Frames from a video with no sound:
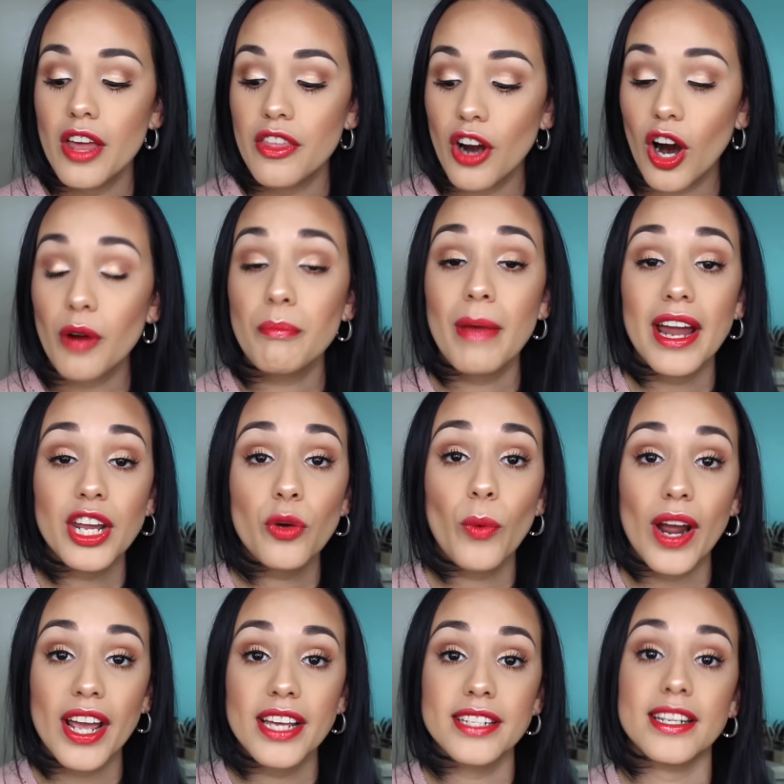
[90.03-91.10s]
there are many
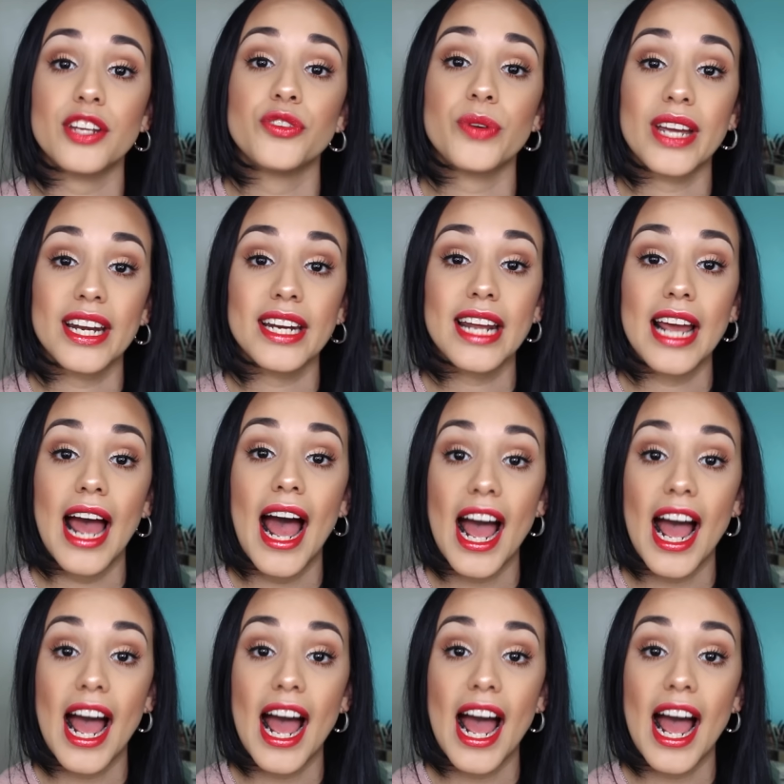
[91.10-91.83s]
ways that you can